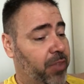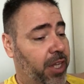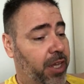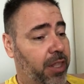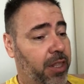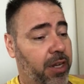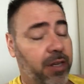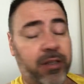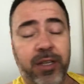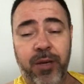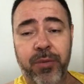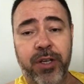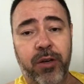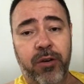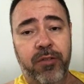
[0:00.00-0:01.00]
And then
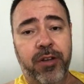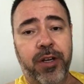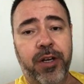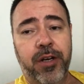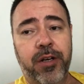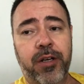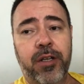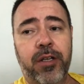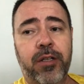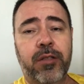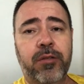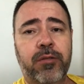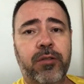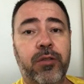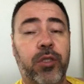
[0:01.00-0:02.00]
coming over here and
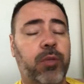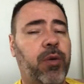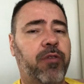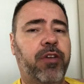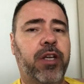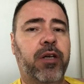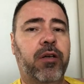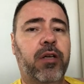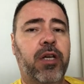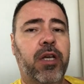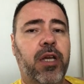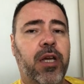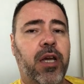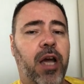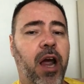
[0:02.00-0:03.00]
doing my video.
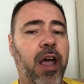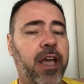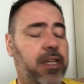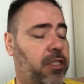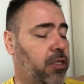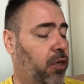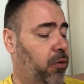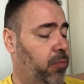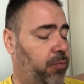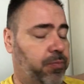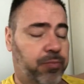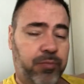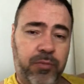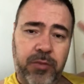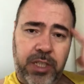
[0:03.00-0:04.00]
All right, so
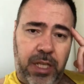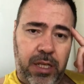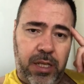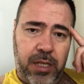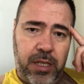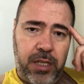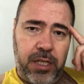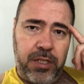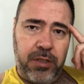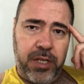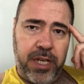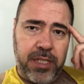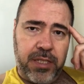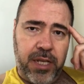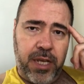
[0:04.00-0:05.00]
until
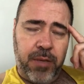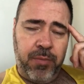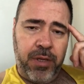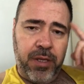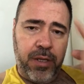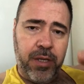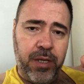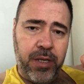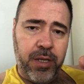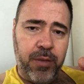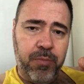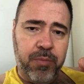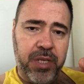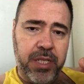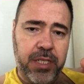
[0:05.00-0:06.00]
next time,
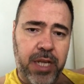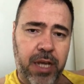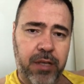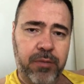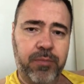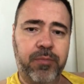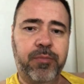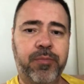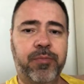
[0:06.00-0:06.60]
Peace out.